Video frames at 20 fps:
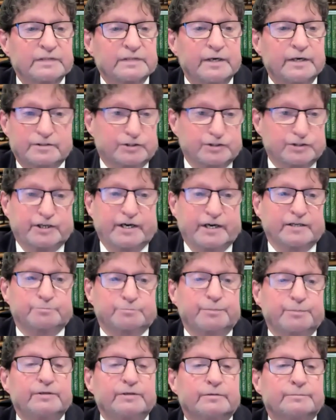It just
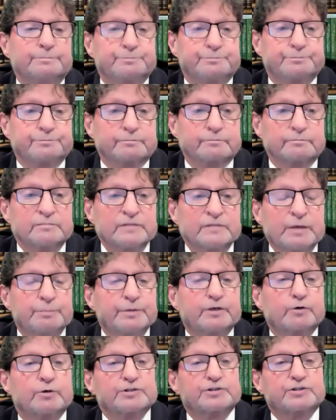can't be
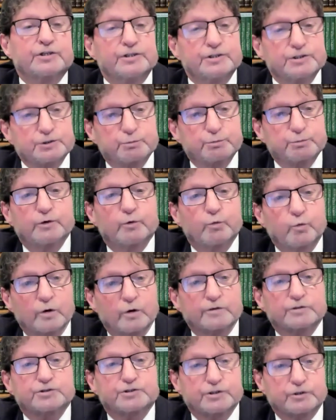because Israel
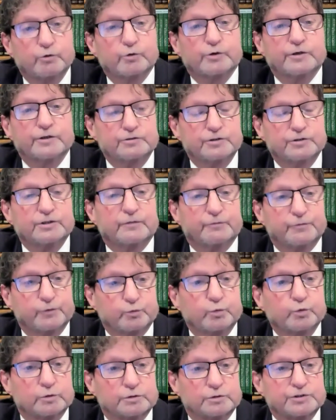works according to
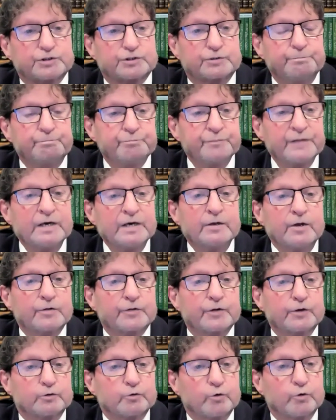different rules.
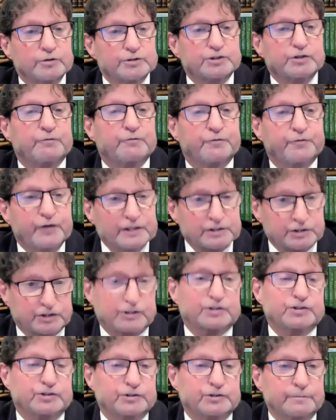The laws of
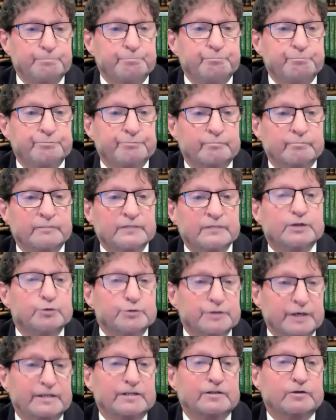physics do
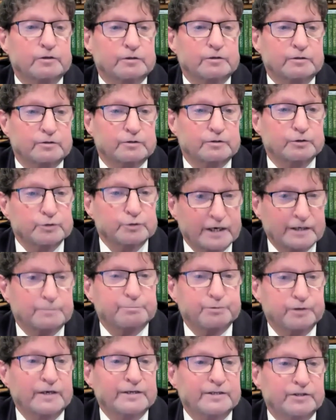not
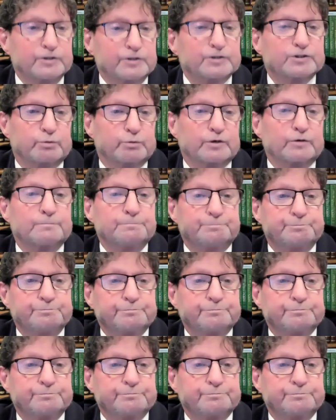apply to Israel.